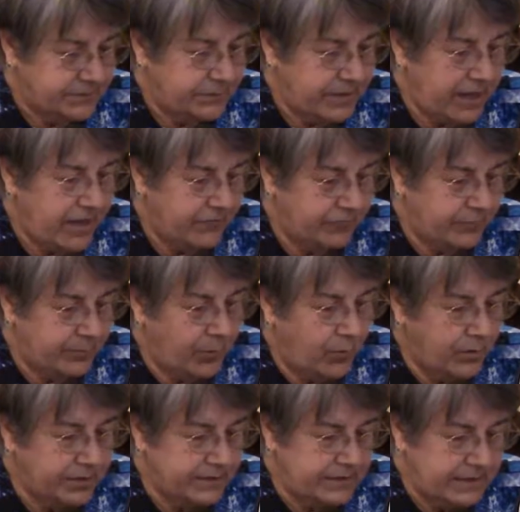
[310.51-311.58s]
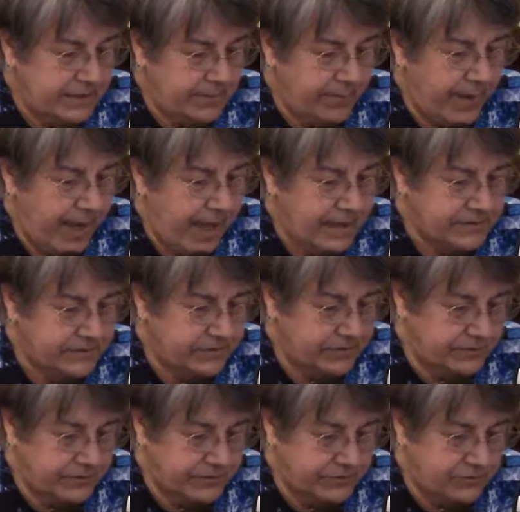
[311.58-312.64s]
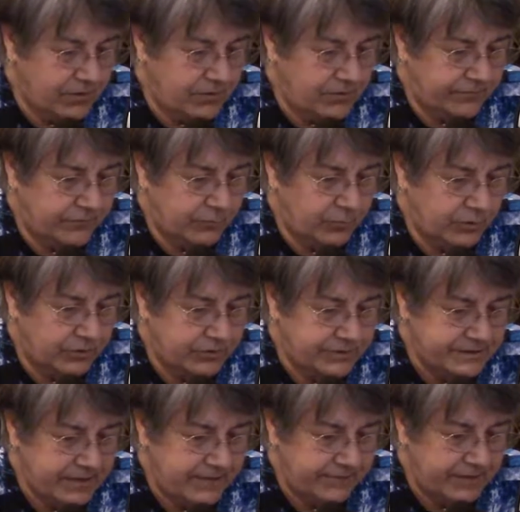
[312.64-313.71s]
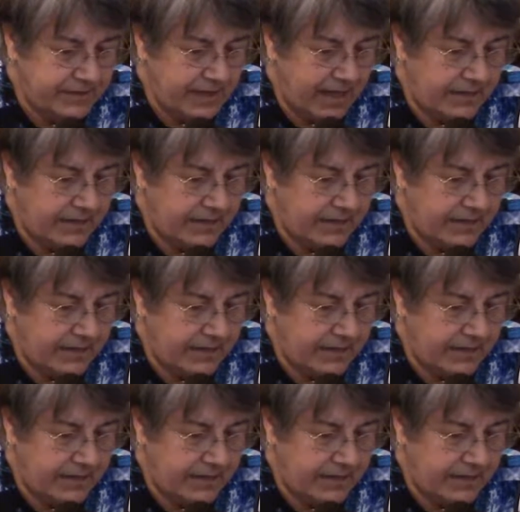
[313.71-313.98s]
we have reported in the past on the struggle for worker safety